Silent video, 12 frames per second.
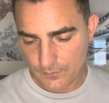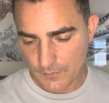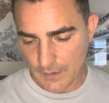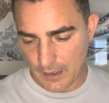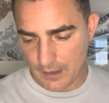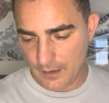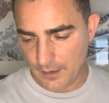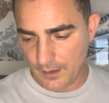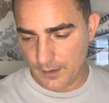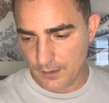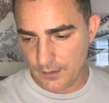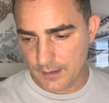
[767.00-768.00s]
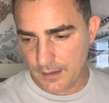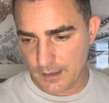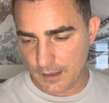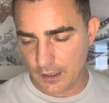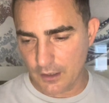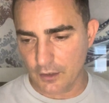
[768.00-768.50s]
Anything else?
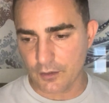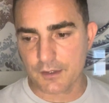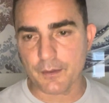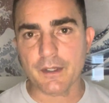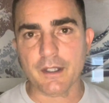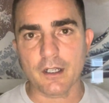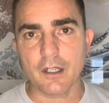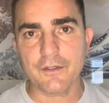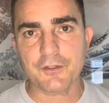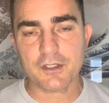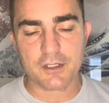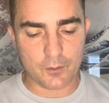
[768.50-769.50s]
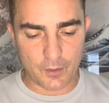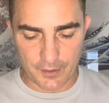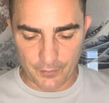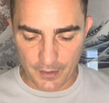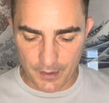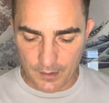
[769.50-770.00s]
I'm going to close the reading off. Just a quick
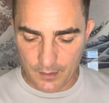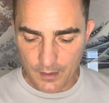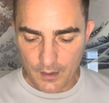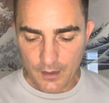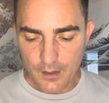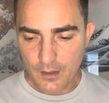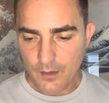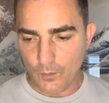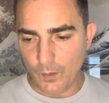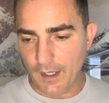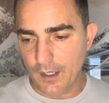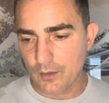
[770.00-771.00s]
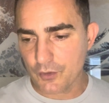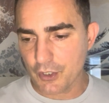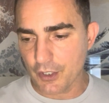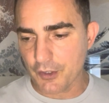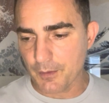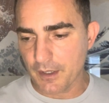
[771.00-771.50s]
reading. Wow,
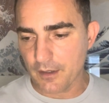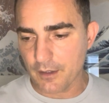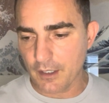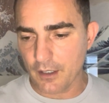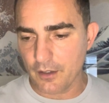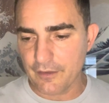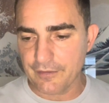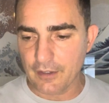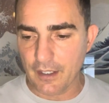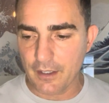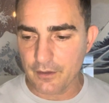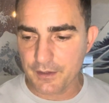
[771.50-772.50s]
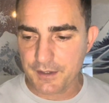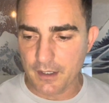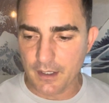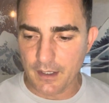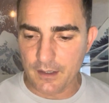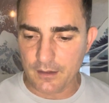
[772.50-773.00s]
Judgment. You got all the flyers
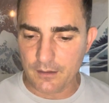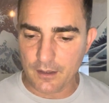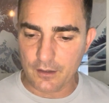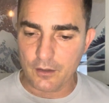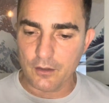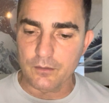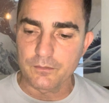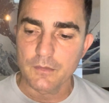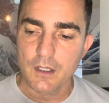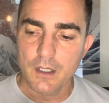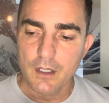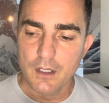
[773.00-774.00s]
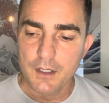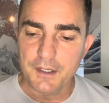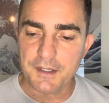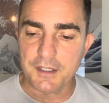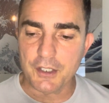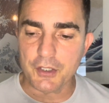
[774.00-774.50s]
tonight. I don't know.
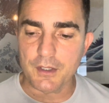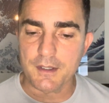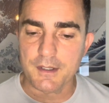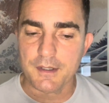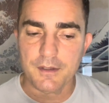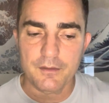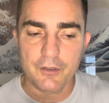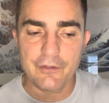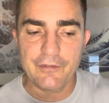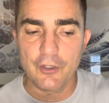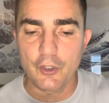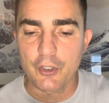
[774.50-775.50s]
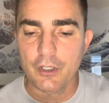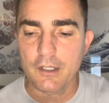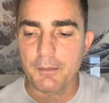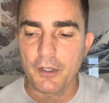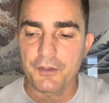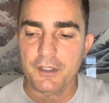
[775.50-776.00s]
Decisions. You feel good
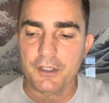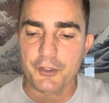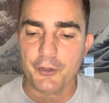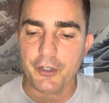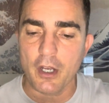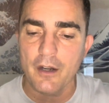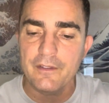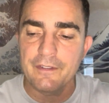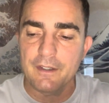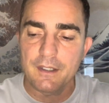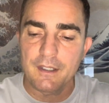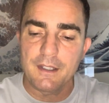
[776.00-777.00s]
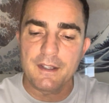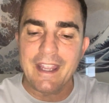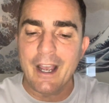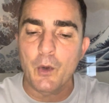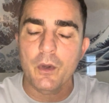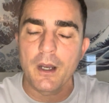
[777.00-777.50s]
about this. You're confident in the
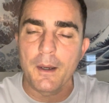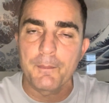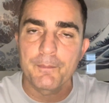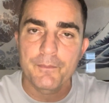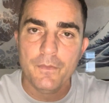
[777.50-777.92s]
outcome.